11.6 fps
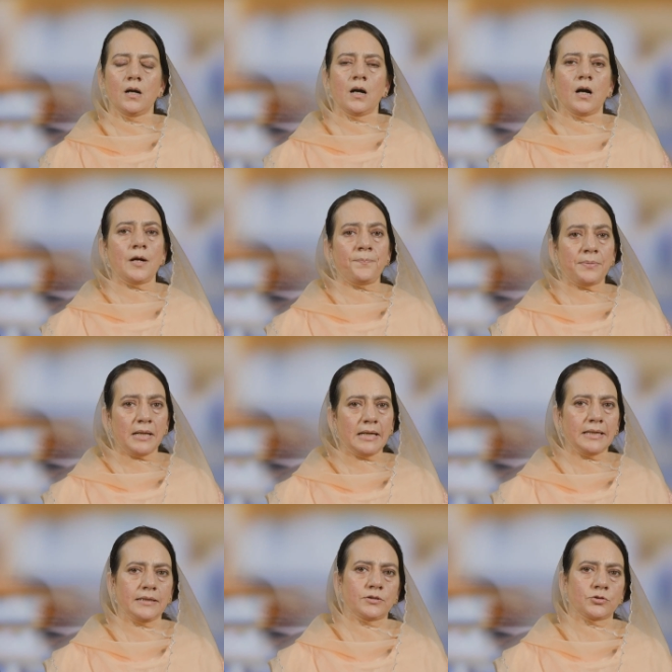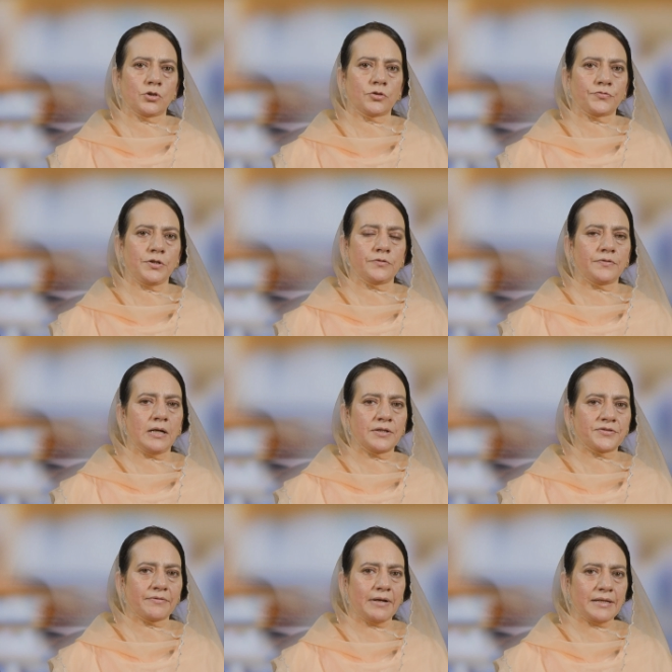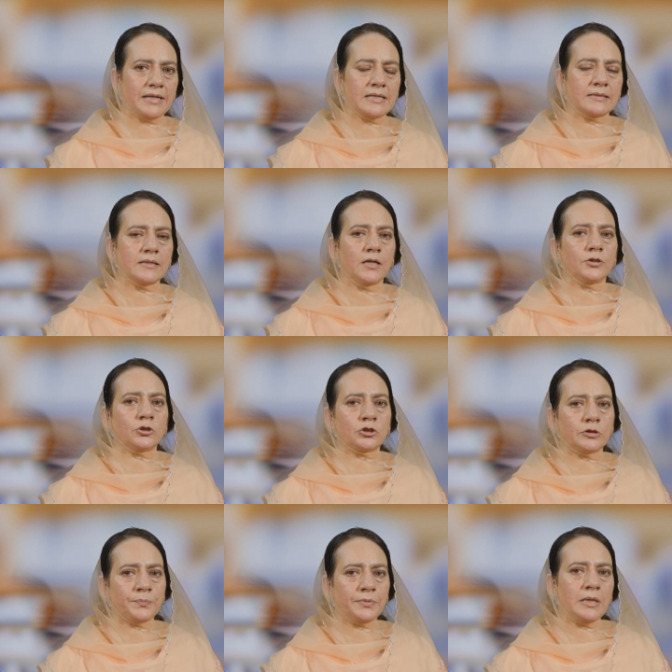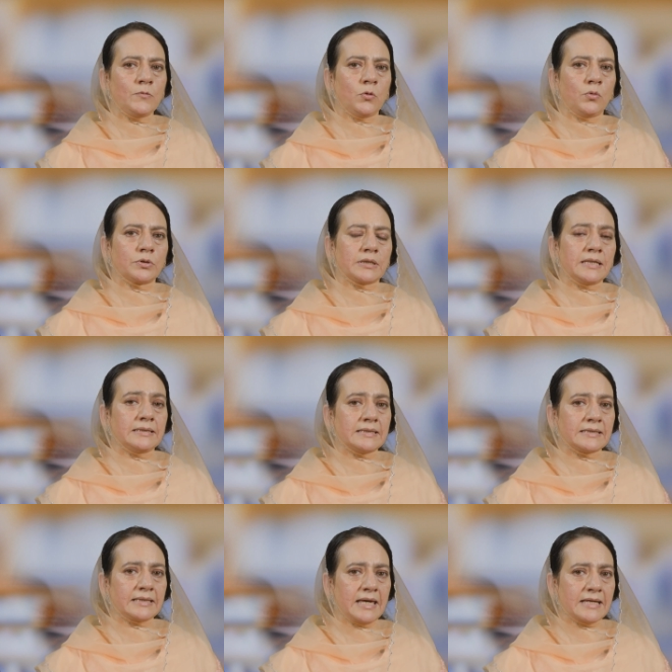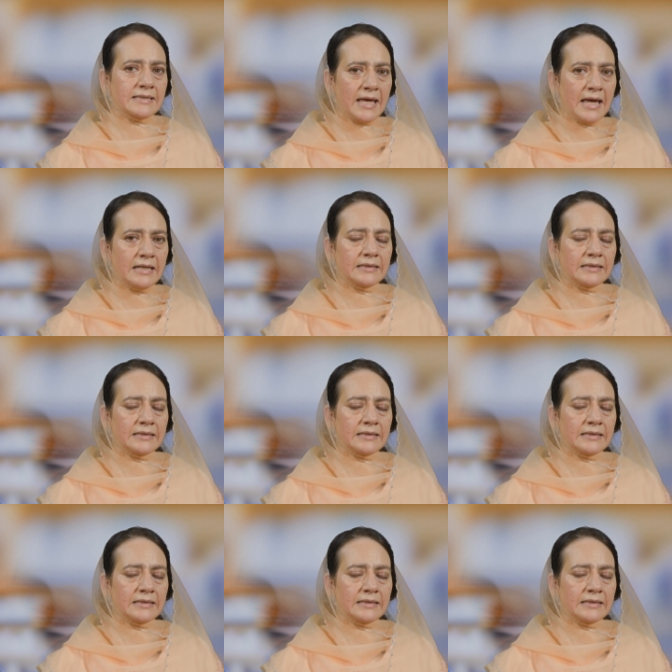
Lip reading: Applying the doctrine of ultra vires, the Supreme Court in this case held